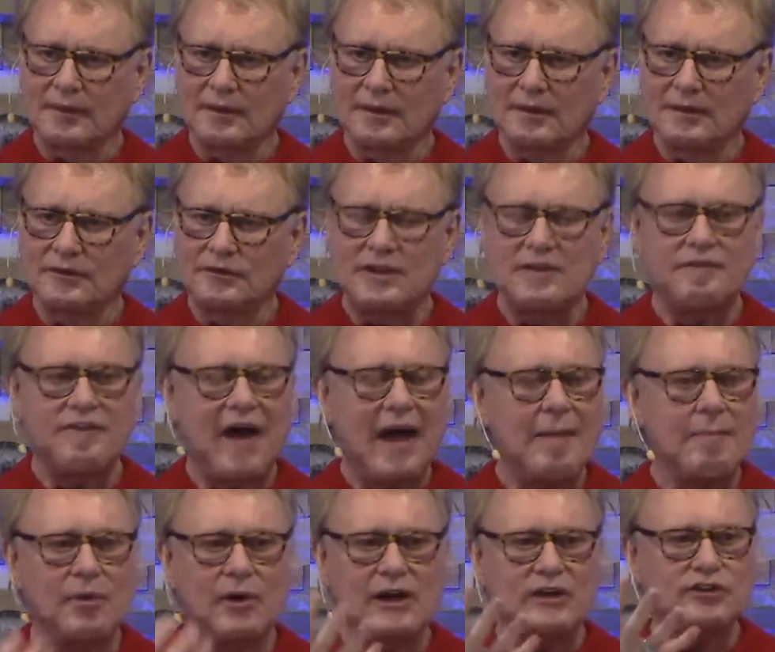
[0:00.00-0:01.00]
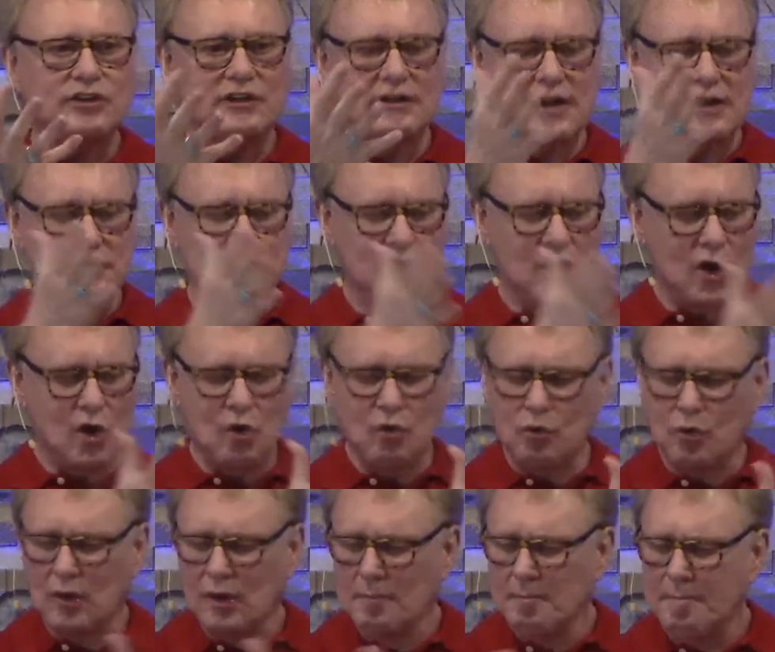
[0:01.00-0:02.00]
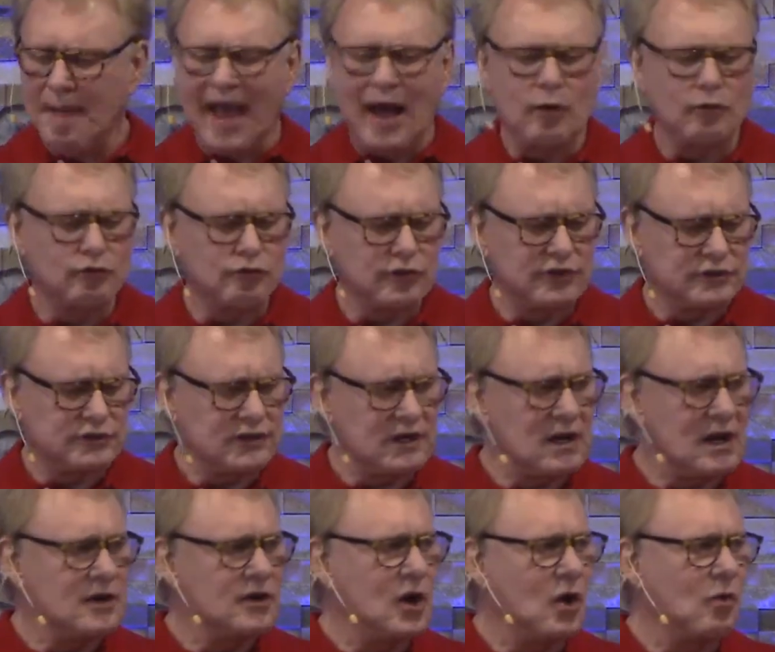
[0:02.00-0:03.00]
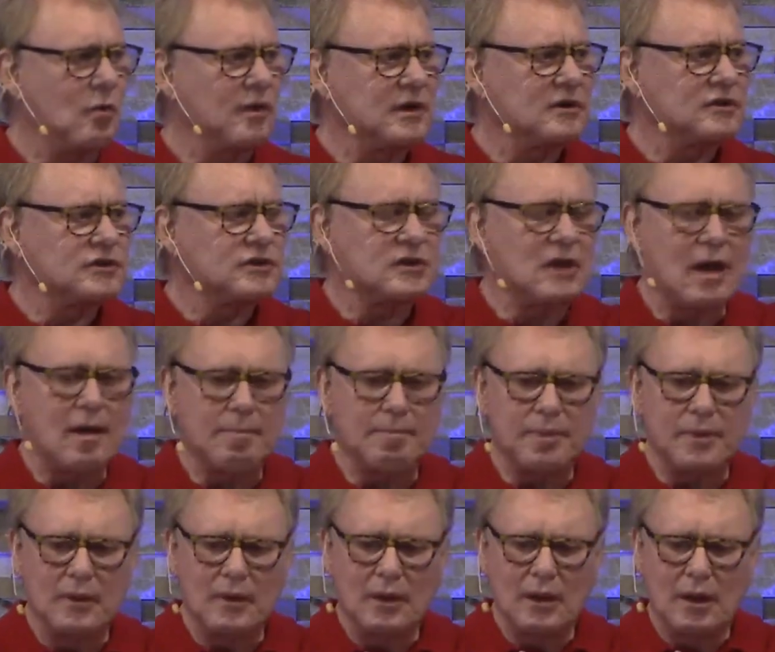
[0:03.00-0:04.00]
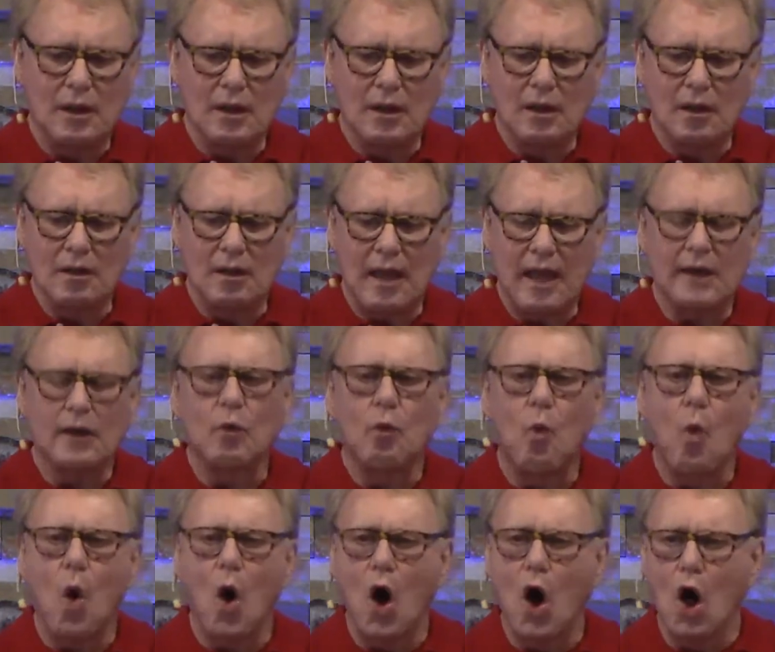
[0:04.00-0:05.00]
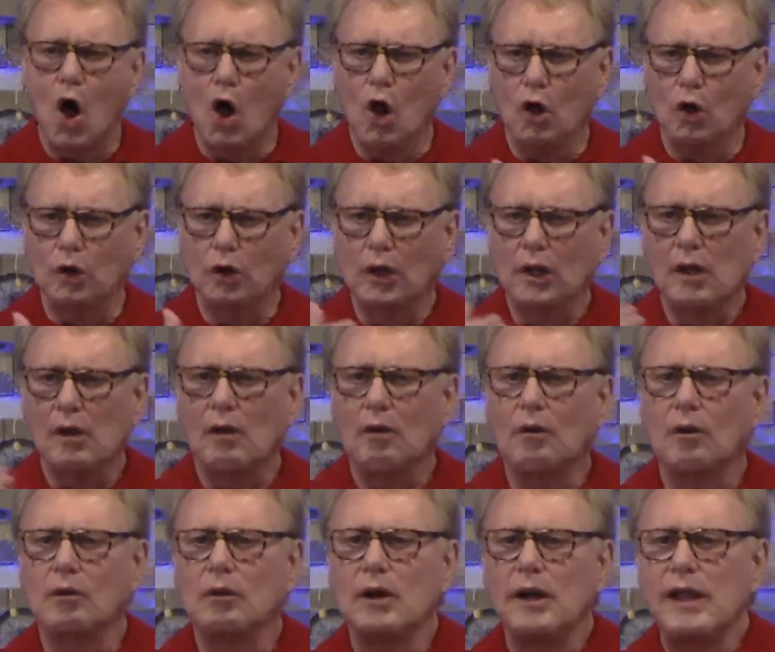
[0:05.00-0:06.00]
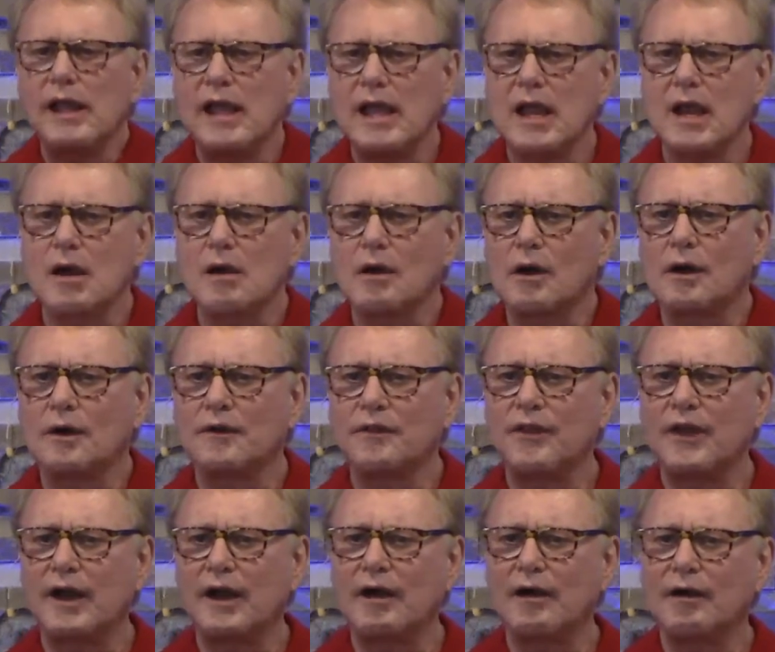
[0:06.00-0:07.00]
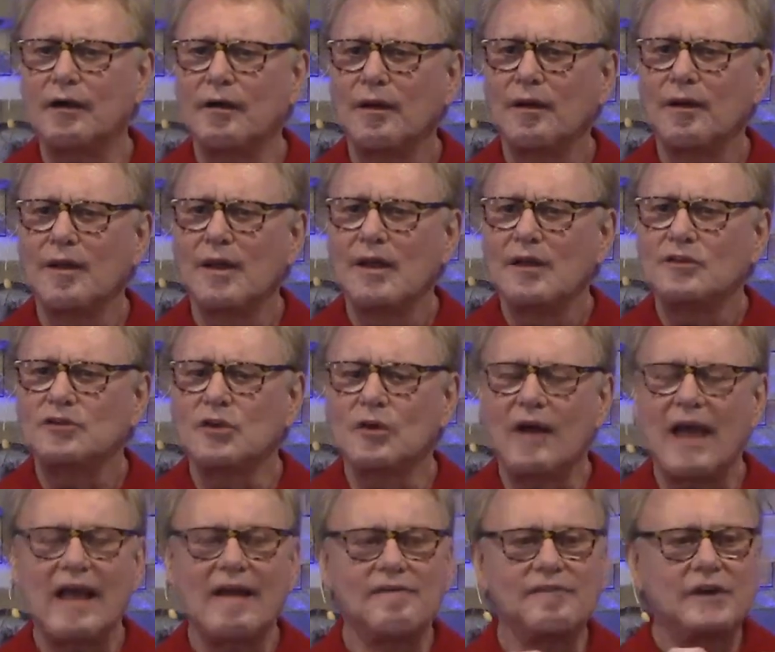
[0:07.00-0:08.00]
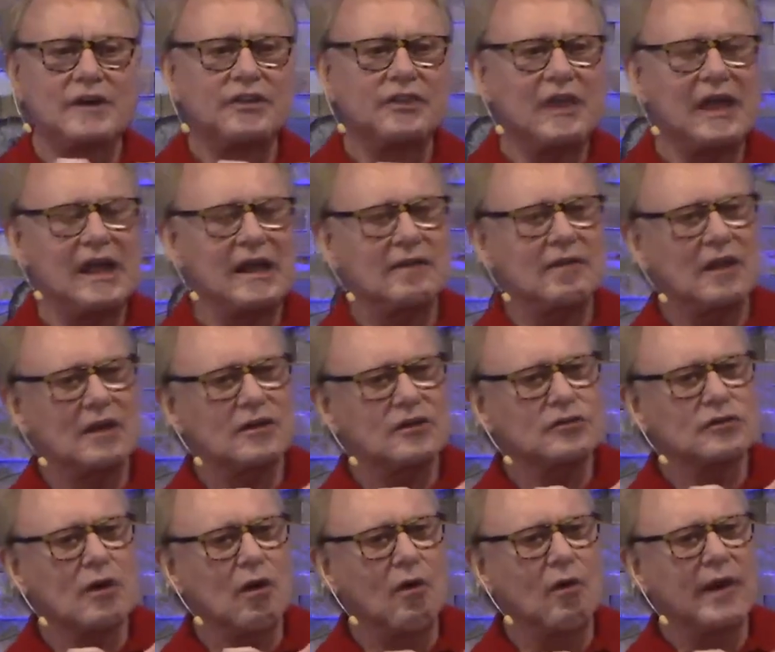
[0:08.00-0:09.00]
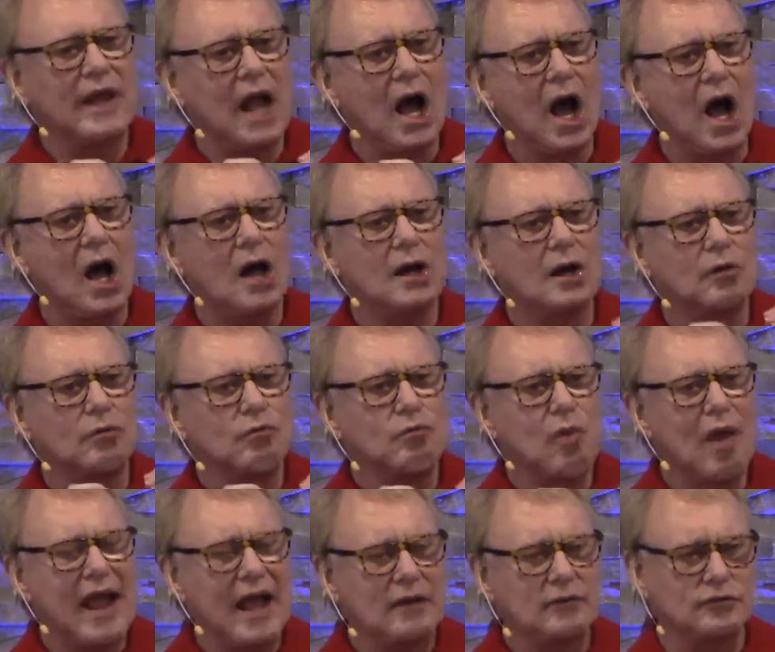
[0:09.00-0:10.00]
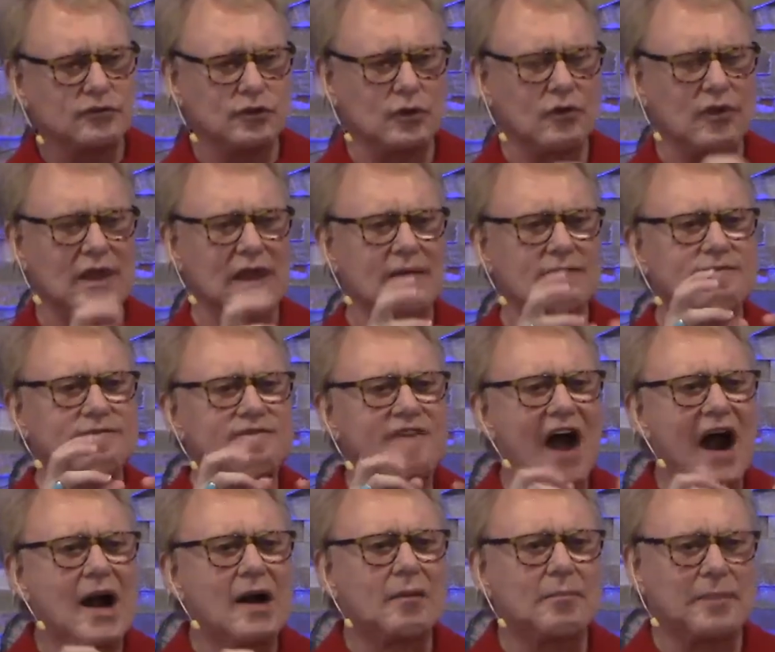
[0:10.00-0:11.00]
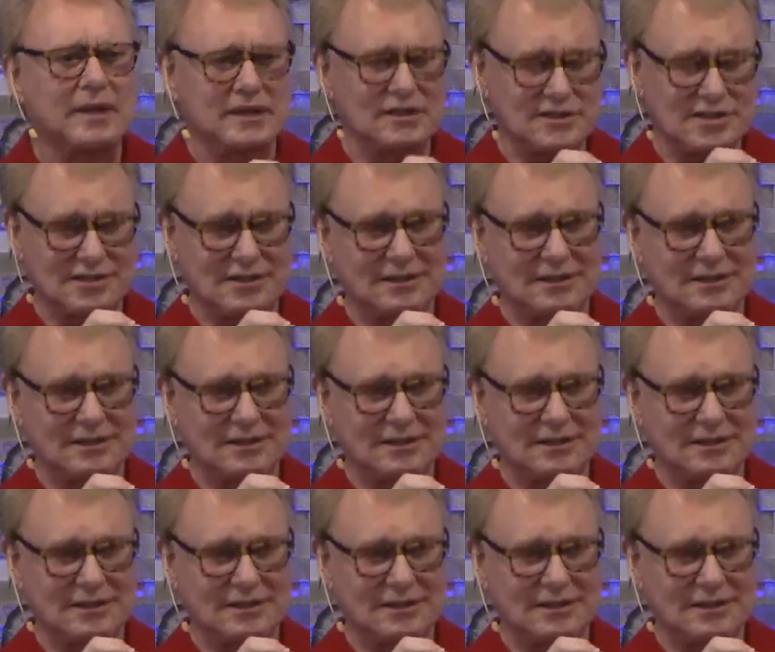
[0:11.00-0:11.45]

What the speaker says: See, vibration doesn't know boundaries. It doesn't know when to stop at a wall or here or there. So everything that is going on around you, the environment